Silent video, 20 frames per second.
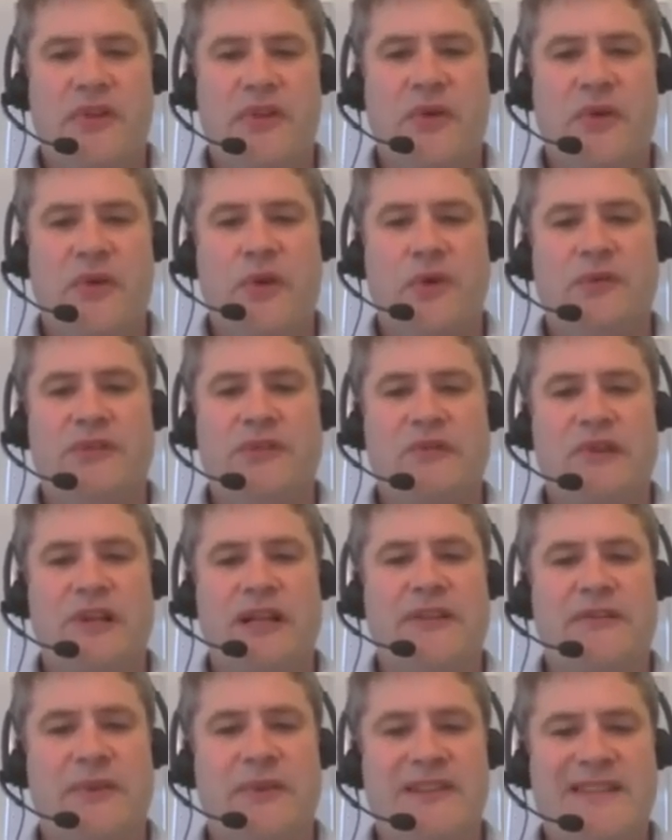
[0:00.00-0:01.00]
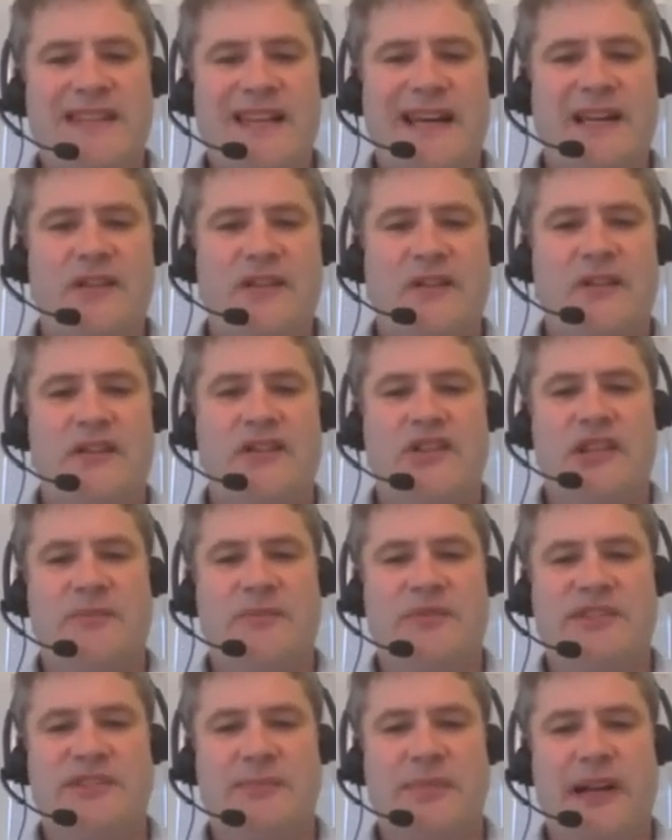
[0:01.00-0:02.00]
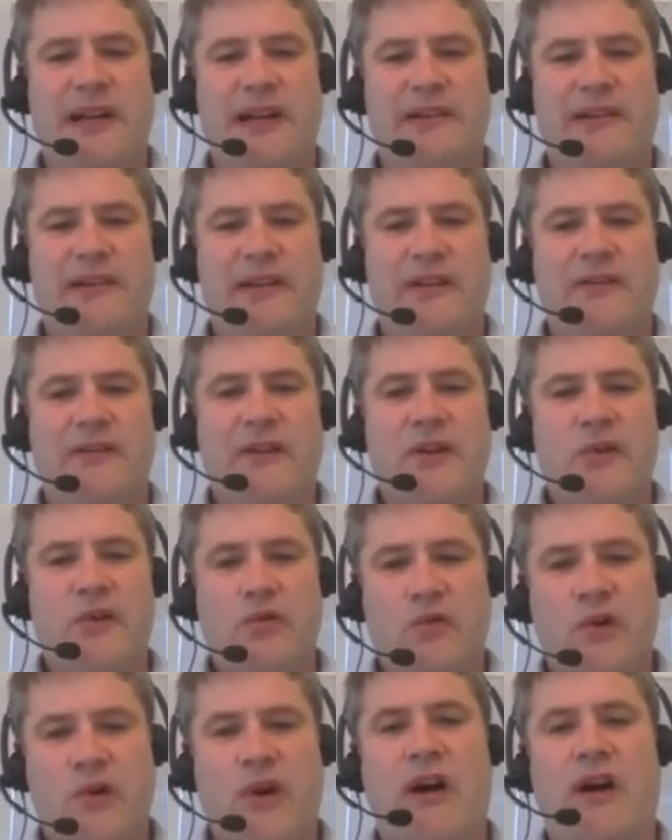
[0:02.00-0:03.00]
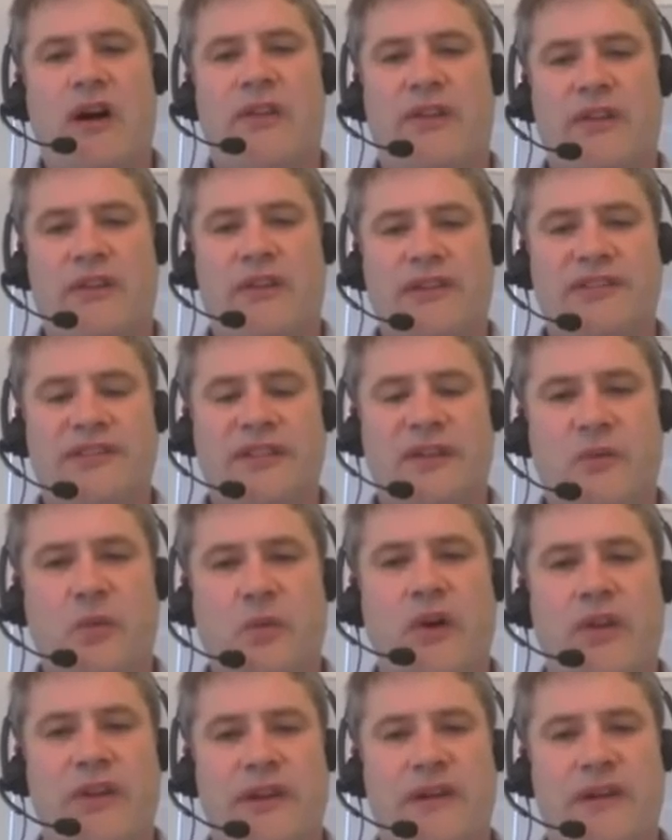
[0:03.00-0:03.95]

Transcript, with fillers: But the thought was really from a technology perspective rather